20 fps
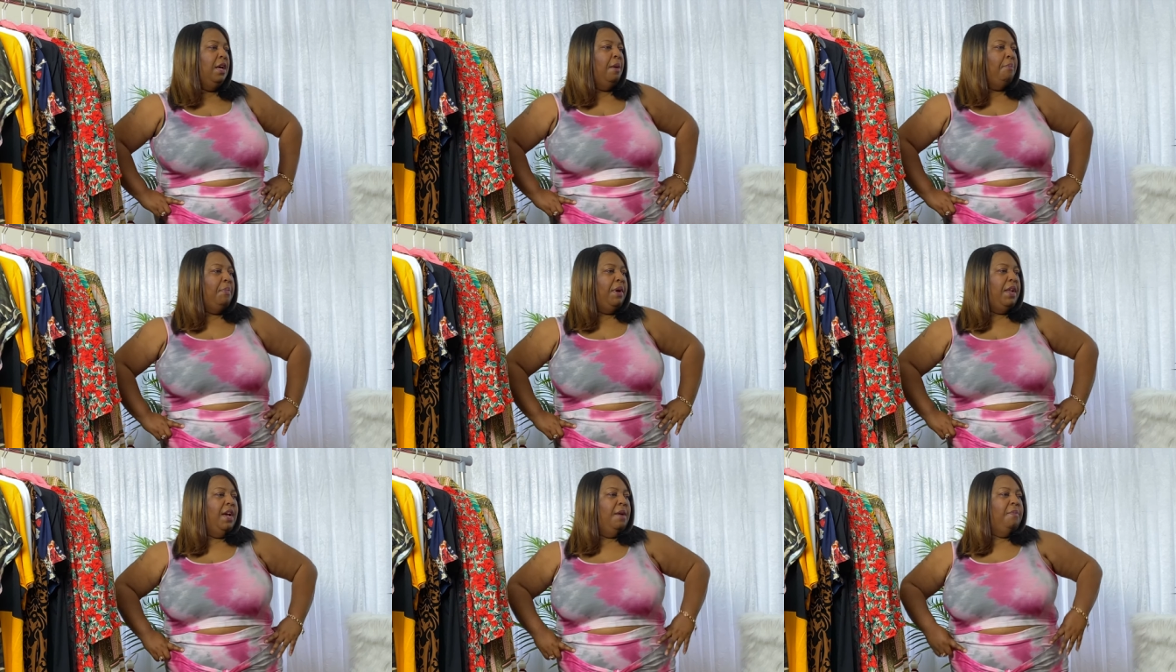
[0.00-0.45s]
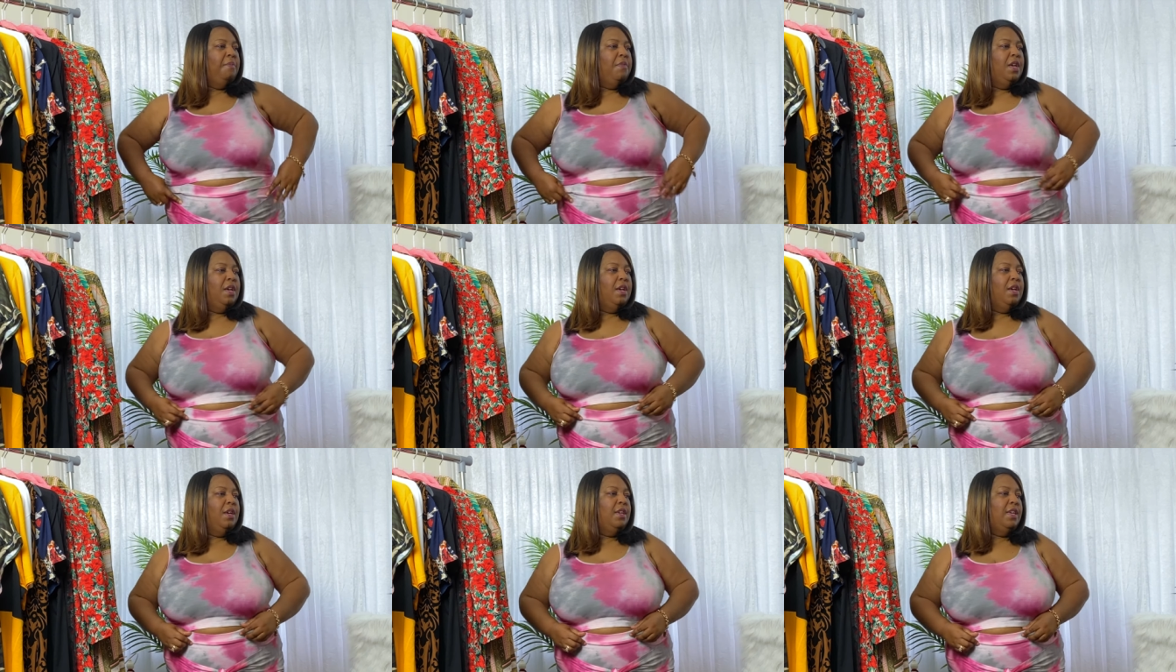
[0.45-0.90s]
But um,
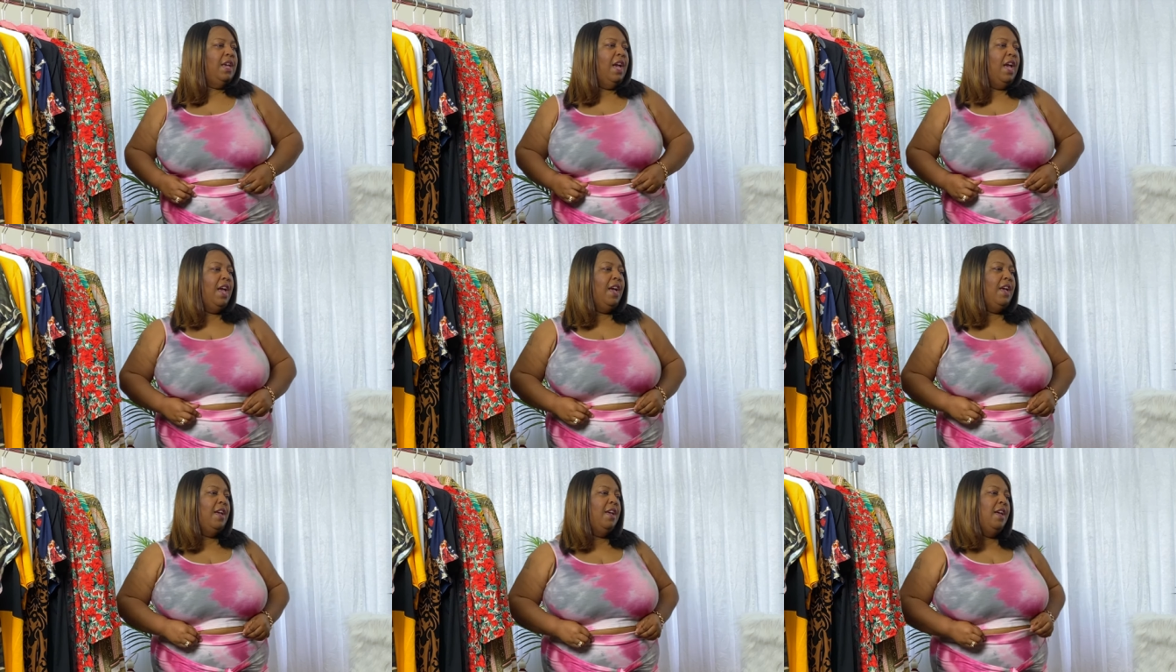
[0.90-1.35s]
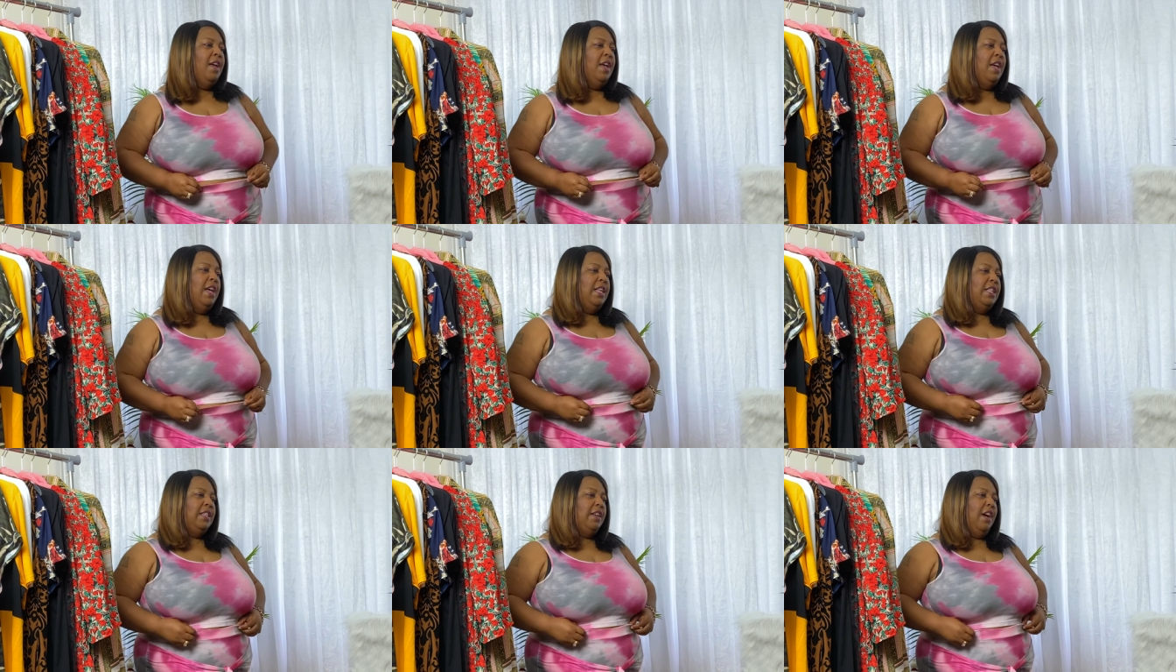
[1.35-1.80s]
yeah,
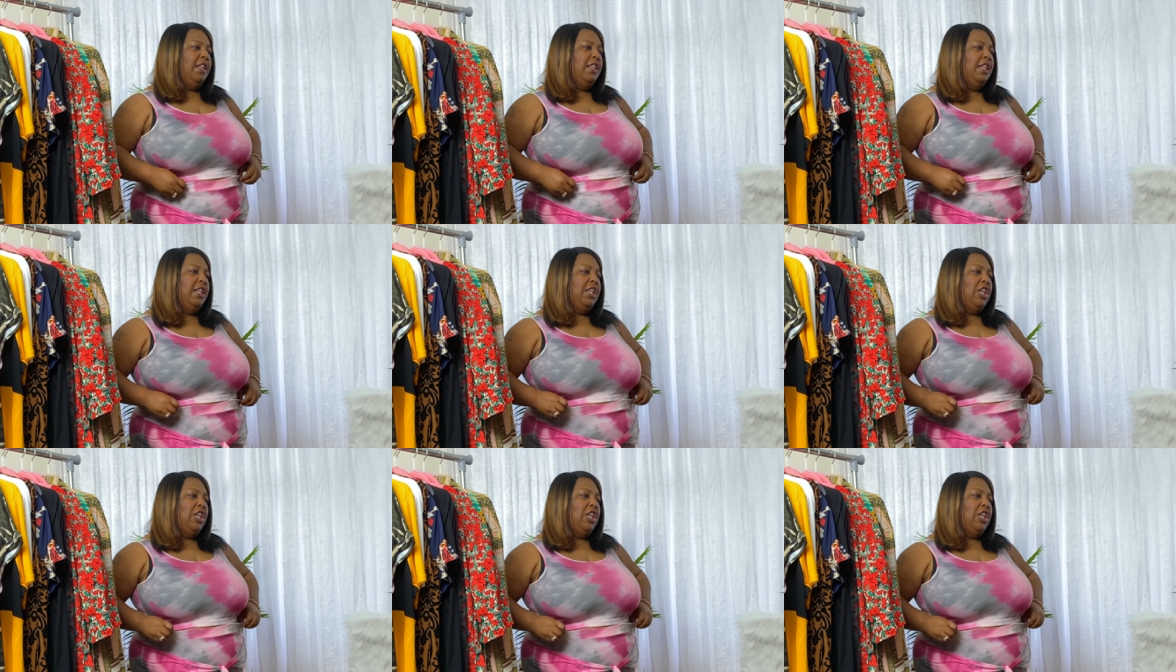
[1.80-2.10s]
it's kind of